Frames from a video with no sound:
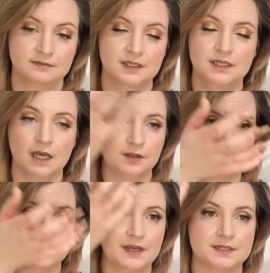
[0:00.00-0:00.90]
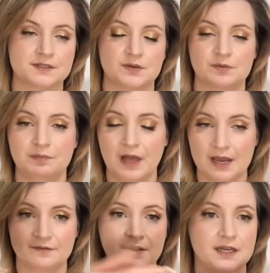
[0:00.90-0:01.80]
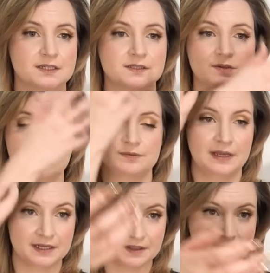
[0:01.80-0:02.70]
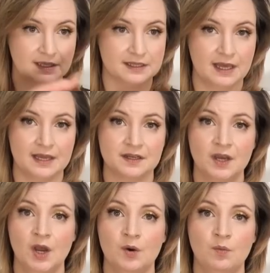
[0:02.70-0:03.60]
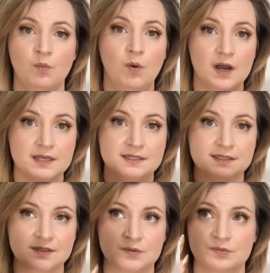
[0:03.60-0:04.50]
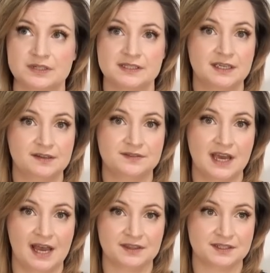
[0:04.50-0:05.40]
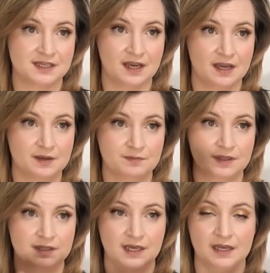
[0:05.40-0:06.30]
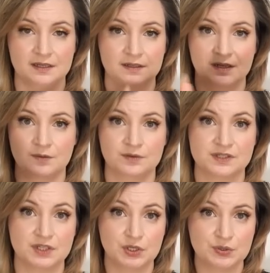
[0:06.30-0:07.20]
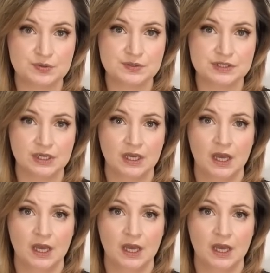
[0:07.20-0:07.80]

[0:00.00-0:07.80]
yellow face or black face or anything like that was received at the time that it was used